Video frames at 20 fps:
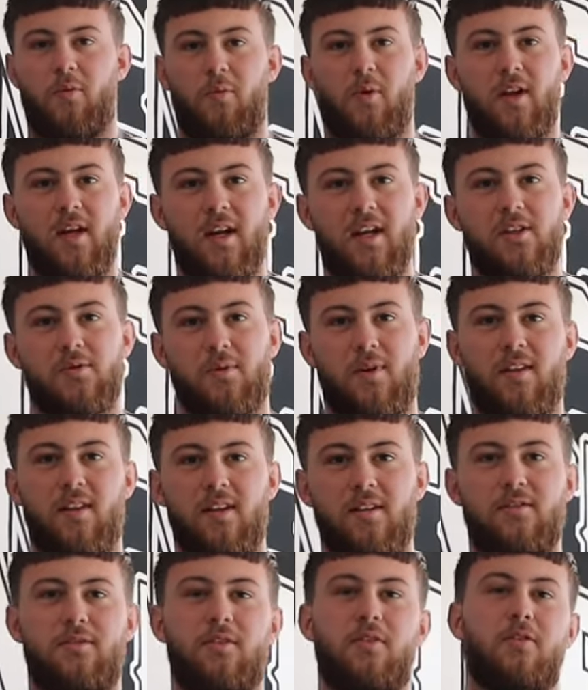what do each one of
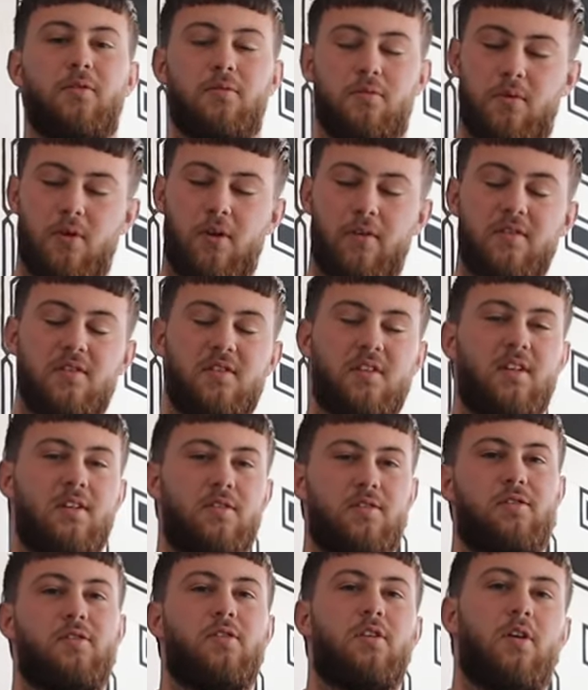these do? Well, obviously,
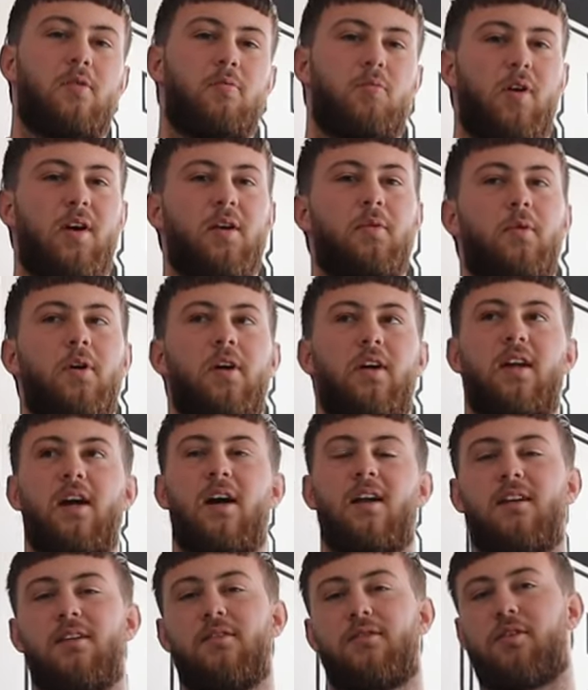as you know,
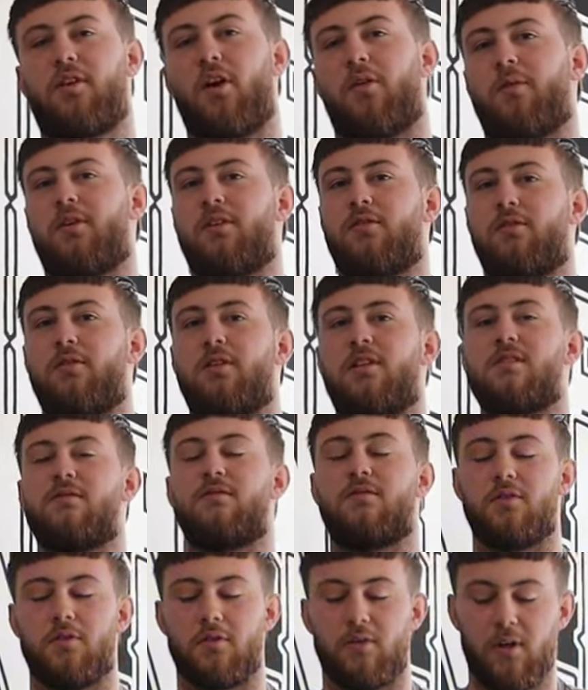pre-workout is going to
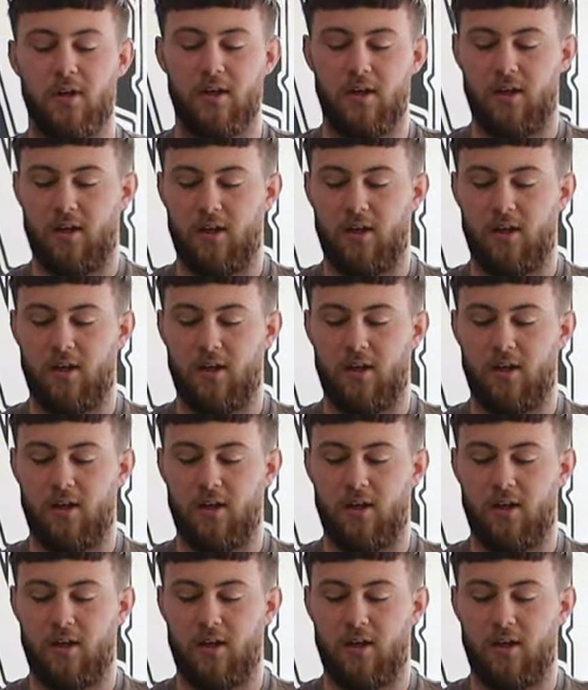give you